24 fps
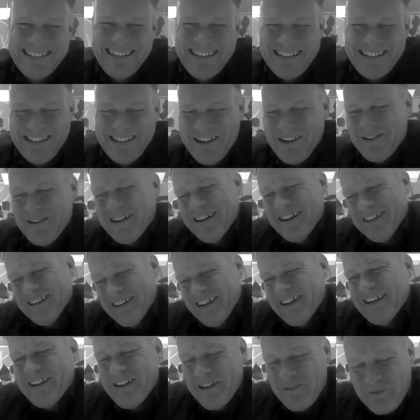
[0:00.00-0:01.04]
No,
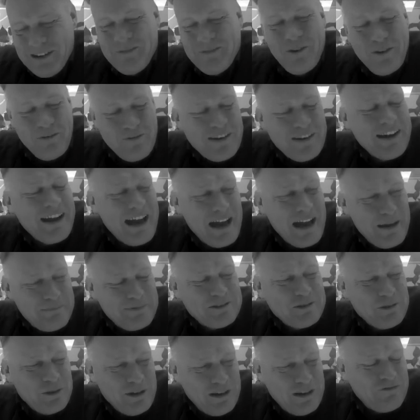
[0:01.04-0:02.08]
and we were very happy
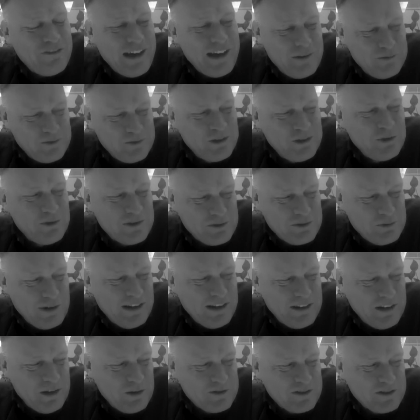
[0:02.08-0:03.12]
to have found you as well,
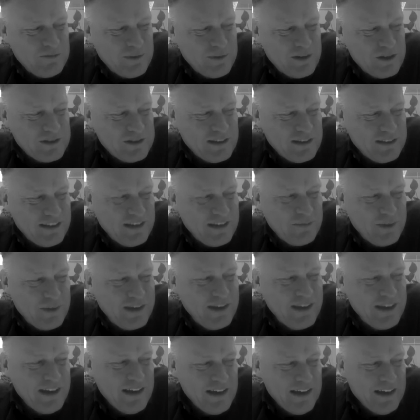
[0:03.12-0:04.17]
Joseph, because I think
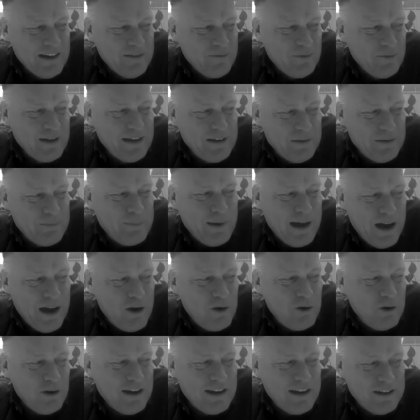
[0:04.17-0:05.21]

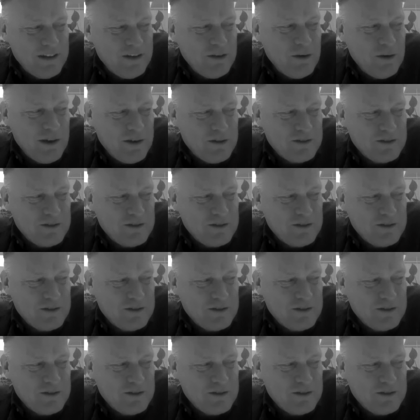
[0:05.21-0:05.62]
Paul, our